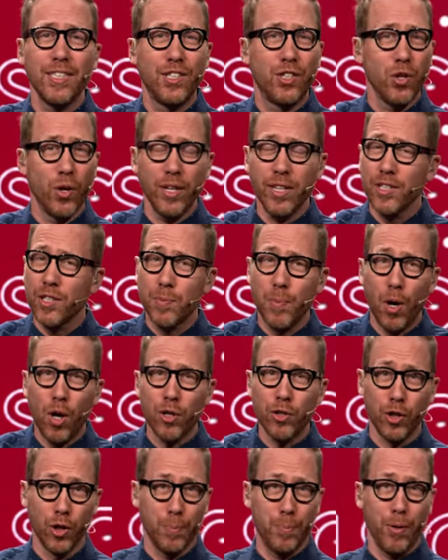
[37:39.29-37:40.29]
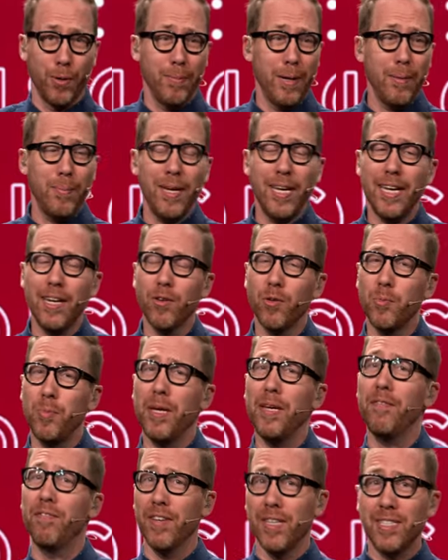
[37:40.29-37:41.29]
join a small group, or maybe it would
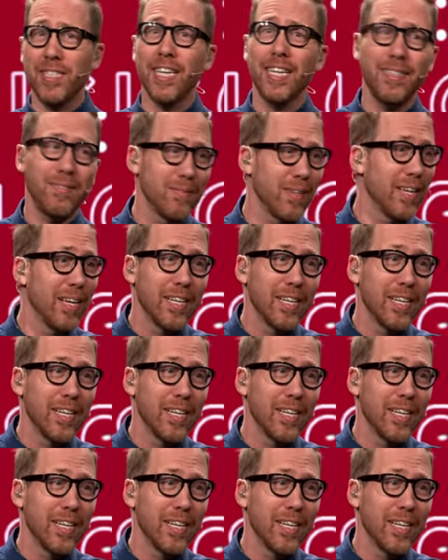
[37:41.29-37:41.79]
be visit